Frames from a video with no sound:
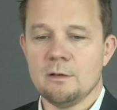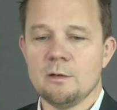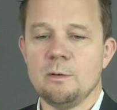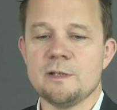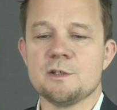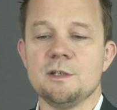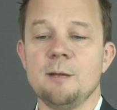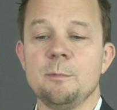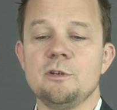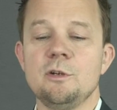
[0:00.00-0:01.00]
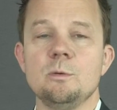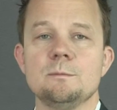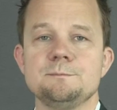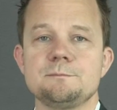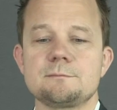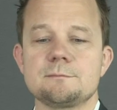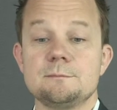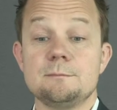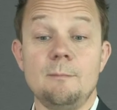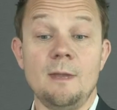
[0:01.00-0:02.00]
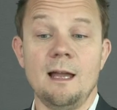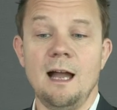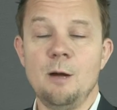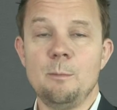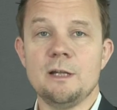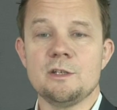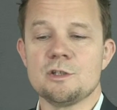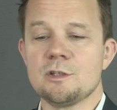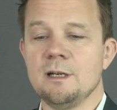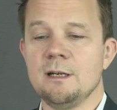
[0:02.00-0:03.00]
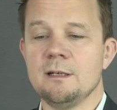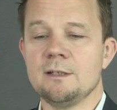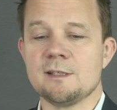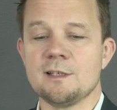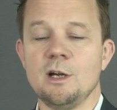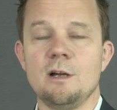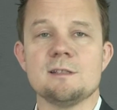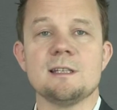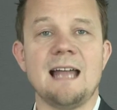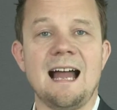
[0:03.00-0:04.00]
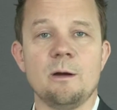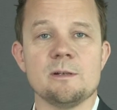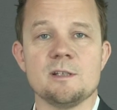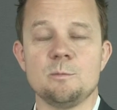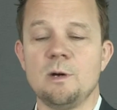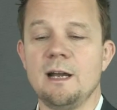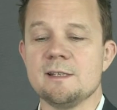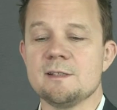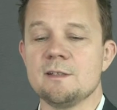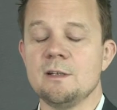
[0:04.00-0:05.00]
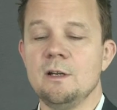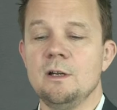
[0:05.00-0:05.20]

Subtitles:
Question number 2. How much does it cost and how is it priced?